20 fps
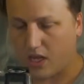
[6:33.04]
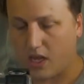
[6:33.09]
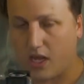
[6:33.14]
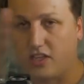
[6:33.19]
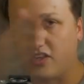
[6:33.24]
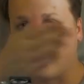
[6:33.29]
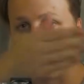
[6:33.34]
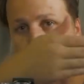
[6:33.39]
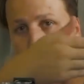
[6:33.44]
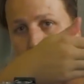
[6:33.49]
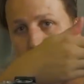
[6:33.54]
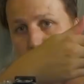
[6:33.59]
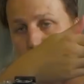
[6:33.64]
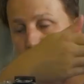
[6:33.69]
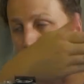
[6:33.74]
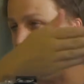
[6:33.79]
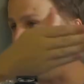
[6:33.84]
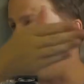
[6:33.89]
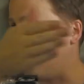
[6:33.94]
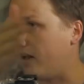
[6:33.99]
and just make it
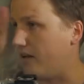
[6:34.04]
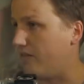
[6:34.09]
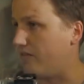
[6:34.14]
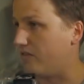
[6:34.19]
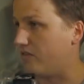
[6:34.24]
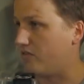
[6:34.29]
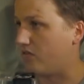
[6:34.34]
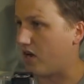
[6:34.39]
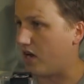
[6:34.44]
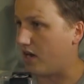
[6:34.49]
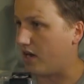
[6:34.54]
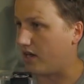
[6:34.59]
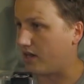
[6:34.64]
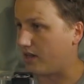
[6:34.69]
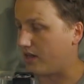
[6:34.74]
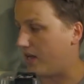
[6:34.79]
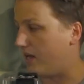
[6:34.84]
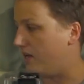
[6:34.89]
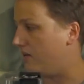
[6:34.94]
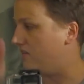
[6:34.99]
pan left and right like
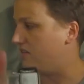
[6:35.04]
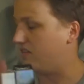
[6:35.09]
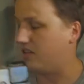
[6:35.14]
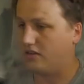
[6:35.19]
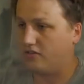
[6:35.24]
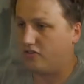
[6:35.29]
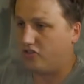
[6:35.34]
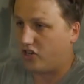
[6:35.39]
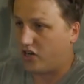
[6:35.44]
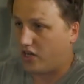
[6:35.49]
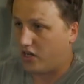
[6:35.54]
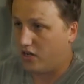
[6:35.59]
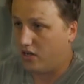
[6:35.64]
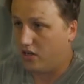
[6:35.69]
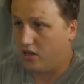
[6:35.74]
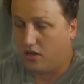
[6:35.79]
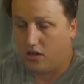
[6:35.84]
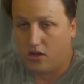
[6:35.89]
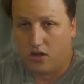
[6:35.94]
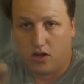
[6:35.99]
that, instead of trying to
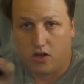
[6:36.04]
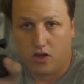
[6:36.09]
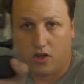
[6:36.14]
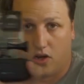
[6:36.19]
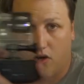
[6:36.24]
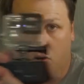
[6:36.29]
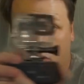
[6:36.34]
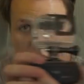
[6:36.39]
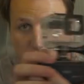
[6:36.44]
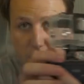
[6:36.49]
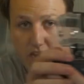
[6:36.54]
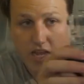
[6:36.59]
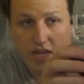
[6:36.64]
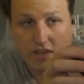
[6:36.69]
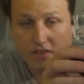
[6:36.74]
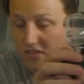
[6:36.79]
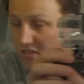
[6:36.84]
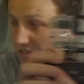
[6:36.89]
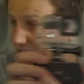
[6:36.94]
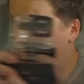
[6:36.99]
hold your
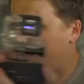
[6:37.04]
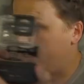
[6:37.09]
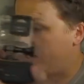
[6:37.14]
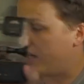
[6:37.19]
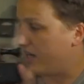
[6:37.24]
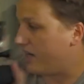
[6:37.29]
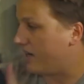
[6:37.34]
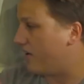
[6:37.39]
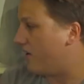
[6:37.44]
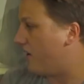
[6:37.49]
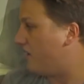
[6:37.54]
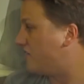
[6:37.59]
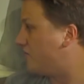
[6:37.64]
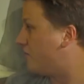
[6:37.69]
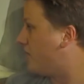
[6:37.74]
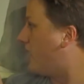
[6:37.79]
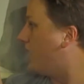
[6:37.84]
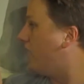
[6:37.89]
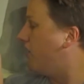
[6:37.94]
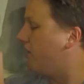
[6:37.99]
hand steady and get a nice
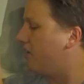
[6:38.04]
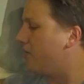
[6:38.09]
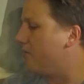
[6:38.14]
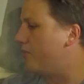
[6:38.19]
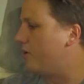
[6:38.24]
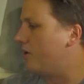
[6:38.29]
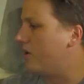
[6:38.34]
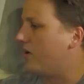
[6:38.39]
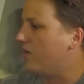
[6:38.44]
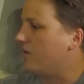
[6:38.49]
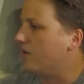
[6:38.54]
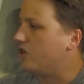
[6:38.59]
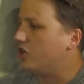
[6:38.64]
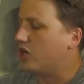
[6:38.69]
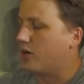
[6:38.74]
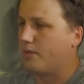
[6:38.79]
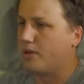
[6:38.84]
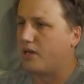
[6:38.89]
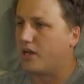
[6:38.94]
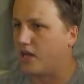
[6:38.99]
pan. You can put it on the
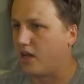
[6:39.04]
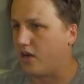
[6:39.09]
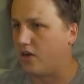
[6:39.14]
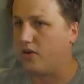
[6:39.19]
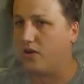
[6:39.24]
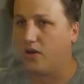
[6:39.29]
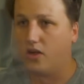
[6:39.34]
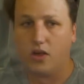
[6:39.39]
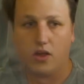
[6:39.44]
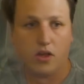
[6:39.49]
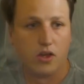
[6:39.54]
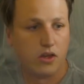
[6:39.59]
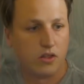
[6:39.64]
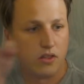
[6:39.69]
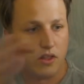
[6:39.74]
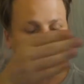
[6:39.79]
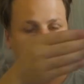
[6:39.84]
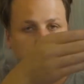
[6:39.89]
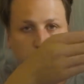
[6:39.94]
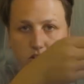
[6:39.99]
jobby and go,
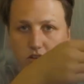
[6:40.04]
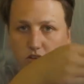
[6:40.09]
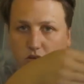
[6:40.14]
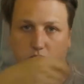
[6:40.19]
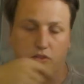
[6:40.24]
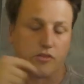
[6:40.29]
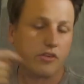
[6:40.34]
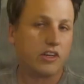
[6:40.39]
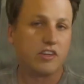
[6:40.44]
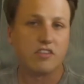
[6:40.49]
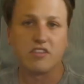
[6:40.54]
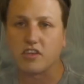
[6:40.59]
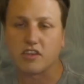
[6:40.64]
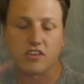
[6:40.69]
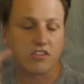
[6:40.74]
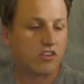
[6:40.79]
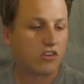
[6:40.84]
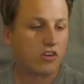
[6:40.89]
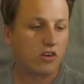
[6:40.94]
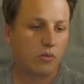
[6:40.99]
there you go, do a
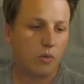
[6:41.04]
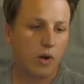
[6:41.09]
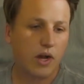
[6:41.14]
360 or a